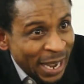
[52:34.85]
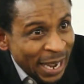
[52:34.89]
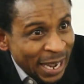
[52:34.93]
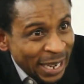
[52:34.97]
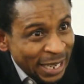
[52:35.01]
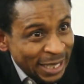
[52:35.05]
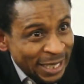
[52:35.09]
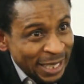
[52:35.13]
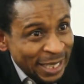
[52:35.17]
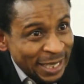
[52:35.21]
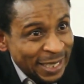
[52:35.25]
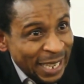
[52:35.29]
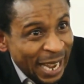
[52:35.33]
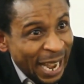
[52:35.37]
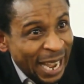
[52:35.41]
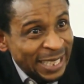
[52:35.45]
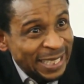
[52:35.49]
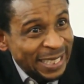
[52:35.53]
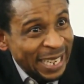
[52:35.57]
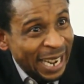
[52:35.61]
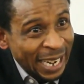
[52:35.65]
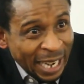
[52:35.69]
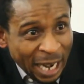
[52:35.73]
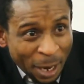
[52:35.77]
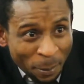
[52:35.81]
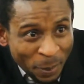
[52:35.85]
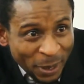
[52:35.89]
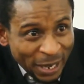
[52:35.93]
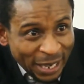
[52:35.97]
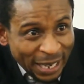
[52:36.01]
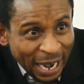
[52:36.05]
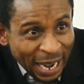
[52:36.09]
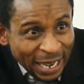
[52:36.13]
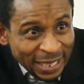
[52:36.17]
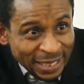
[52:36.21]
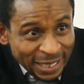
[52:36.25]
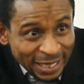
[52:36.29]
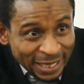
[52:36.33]
It is as Arabic
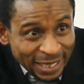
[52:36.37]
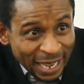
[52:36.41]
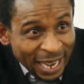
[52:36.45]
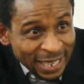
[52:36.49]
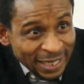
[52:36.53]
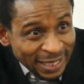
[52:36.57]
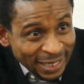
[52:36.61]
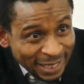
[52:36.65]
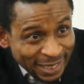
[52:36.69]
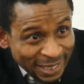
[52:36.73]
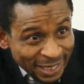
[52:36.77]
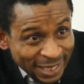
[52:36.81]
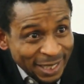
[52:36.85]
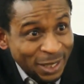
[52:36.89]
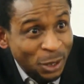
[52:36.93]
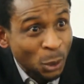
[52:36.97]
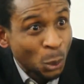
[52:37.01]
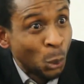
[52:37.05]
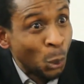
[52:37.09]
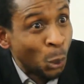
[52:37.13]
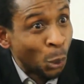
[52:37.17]
as it is